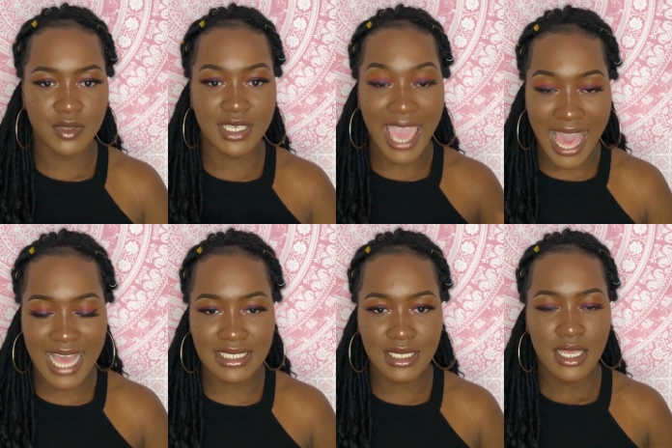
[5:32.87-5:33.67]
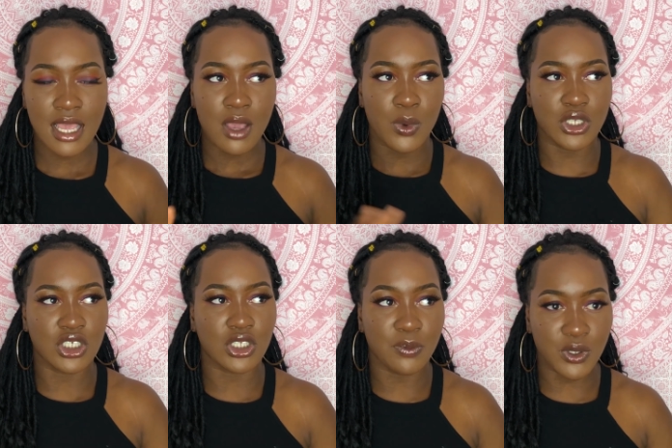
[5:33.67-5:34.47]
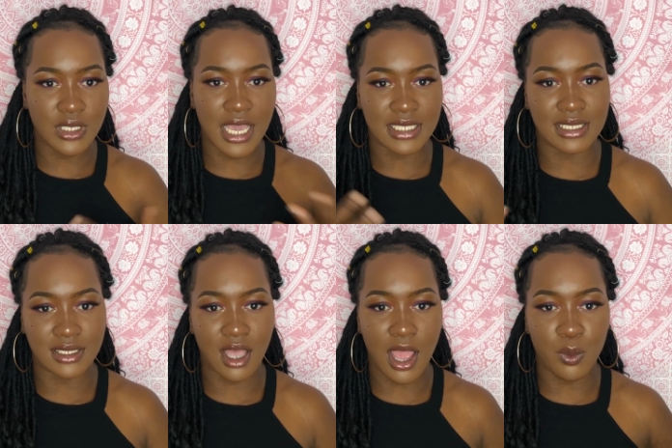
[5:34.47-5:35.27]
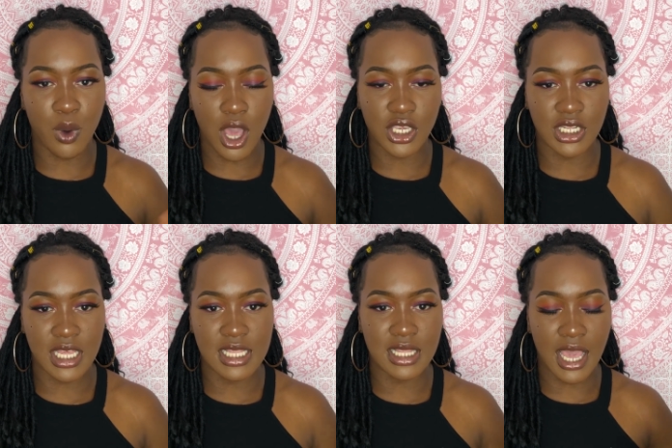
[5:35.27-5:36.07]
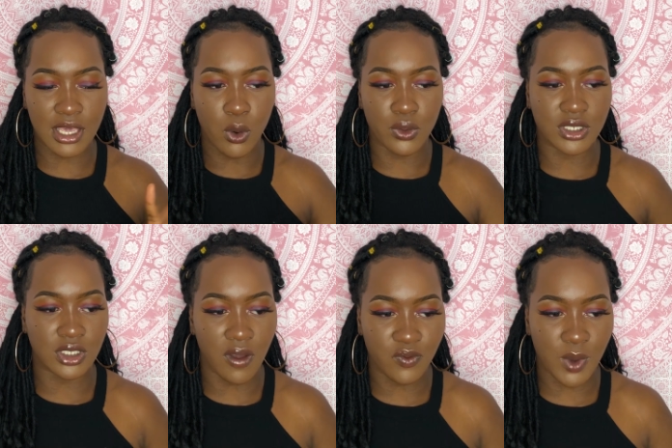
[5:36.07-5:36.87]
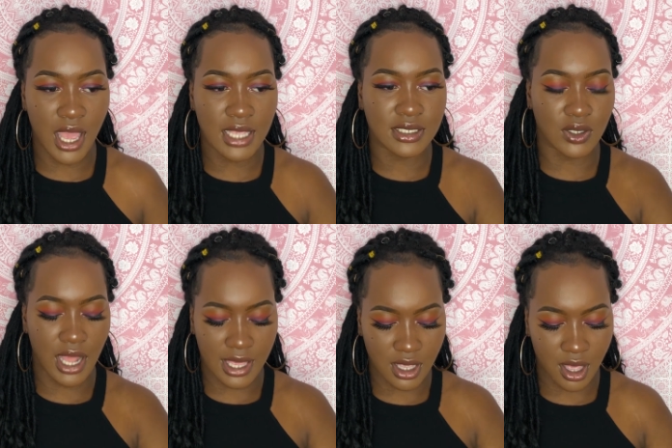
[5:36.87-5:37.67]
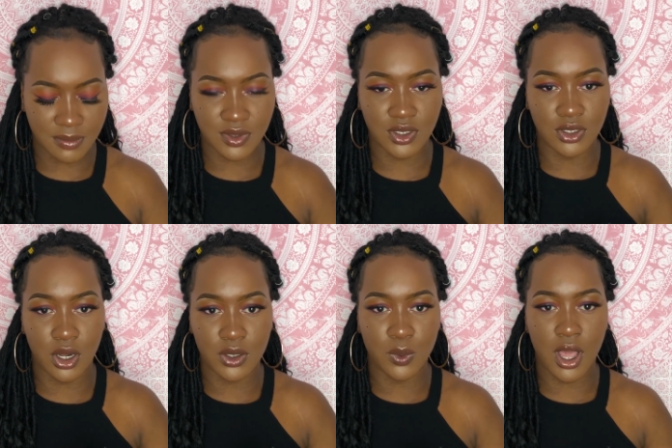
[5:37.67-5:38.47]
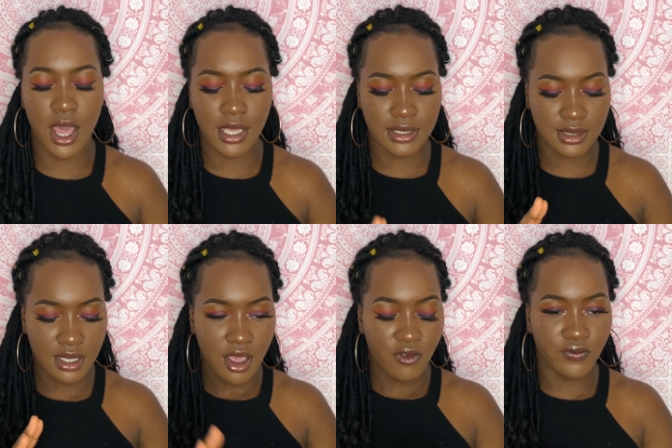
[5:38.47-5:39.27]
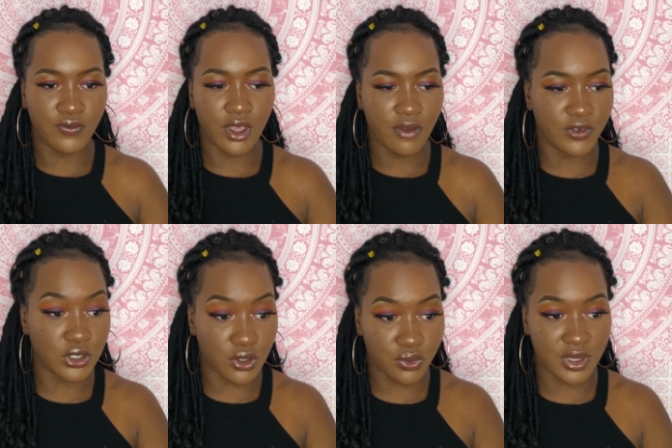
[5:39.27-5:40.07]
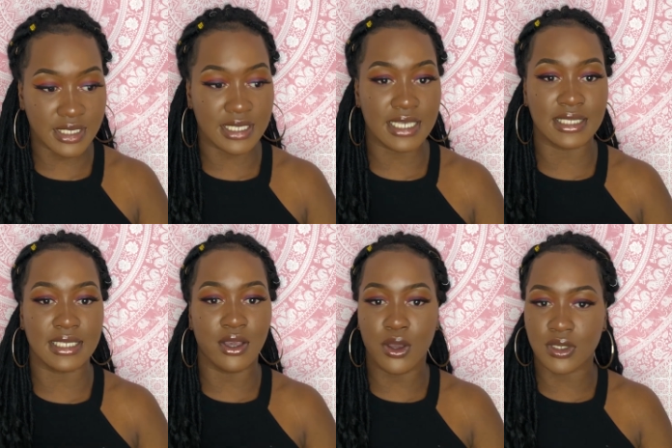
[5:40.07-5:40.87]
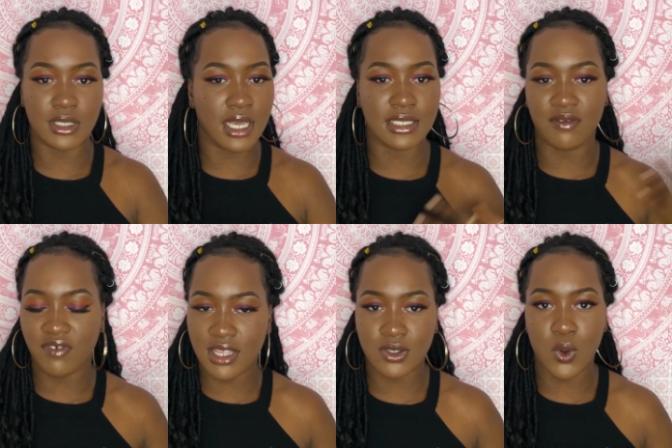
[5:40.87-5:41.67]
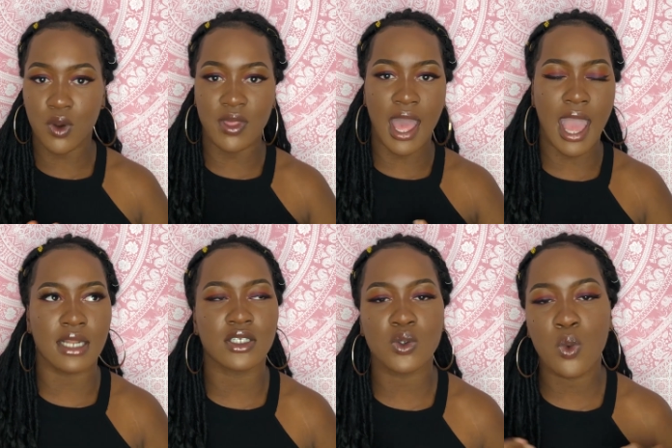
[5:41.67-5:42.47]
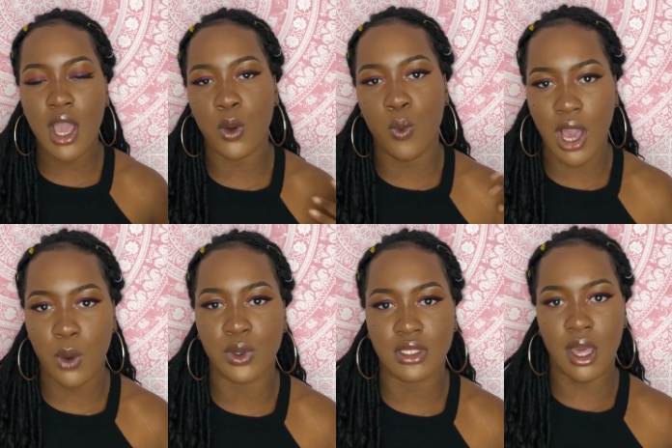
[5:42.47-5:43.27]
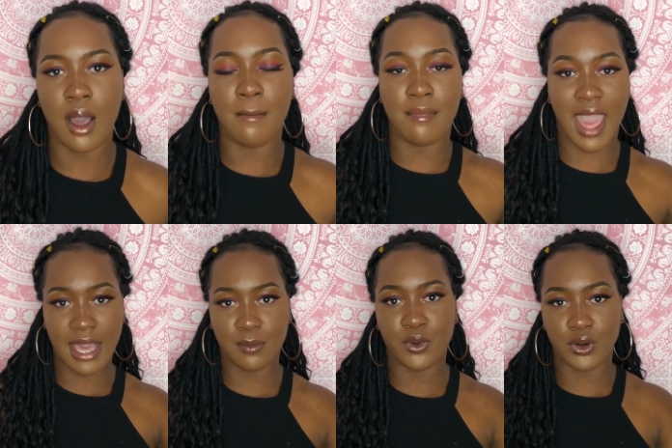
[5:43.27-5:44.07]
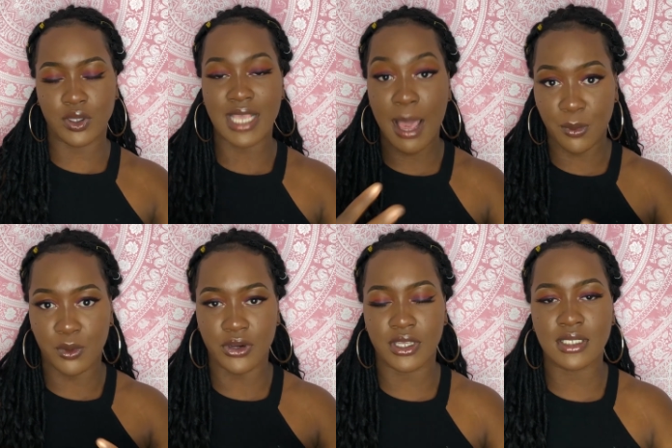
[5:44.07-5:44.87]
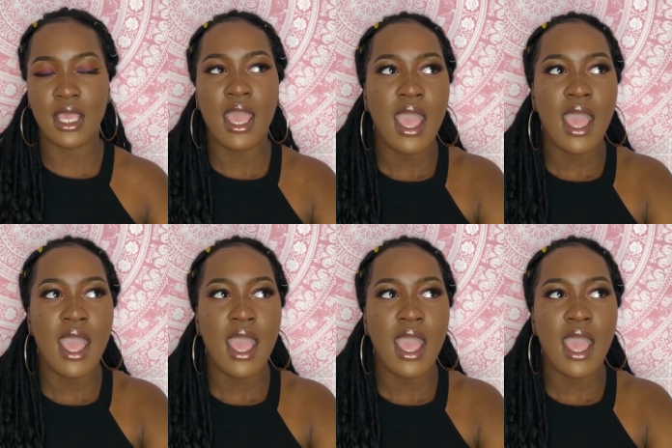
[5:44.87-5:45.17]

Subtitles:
CAD, which is computer aided design work you need, like all the software, so like SolidWorks, Fusion 360, Autodesk, Inventor, all of that, and it doesn't work well with Mac products, Apple products.